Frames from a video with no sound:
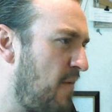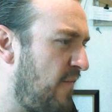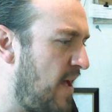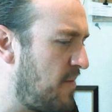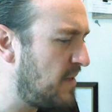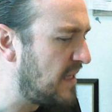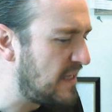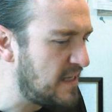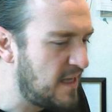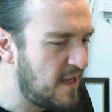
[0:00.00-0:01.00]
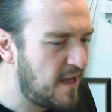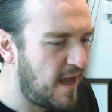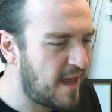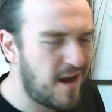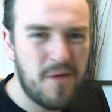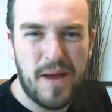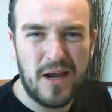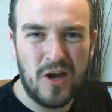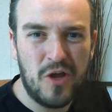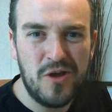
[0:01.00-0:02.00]
family, I care about
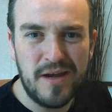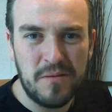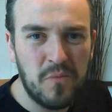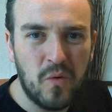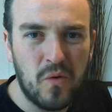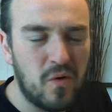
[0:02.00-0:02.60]
learning more.